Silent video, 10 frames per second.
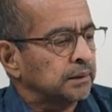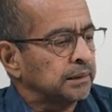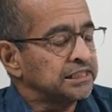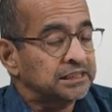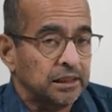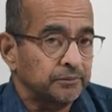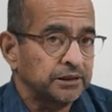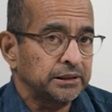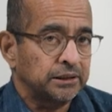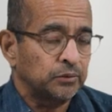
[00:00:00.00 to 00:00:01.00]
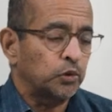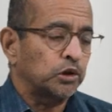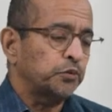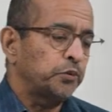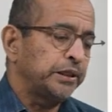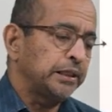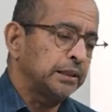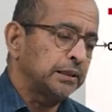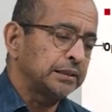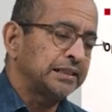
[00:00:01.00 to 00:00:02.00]
in summary, what
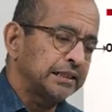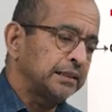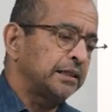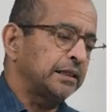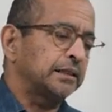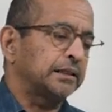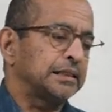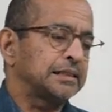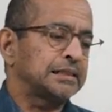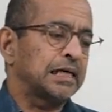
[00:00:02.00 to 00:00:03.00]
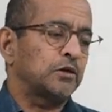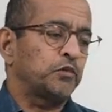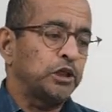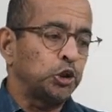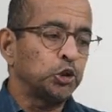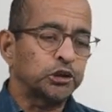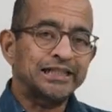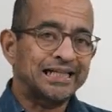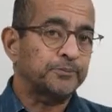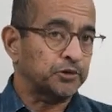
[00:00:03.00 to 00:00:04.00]
we did here is that we looked
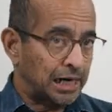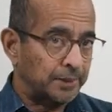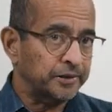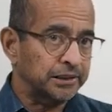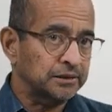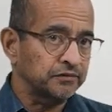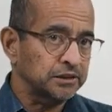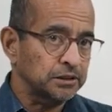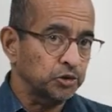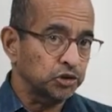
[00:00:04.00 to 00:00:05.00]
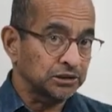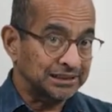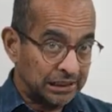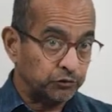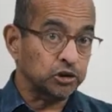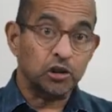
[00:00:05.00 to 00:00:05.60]
at prior predictive distributions. That was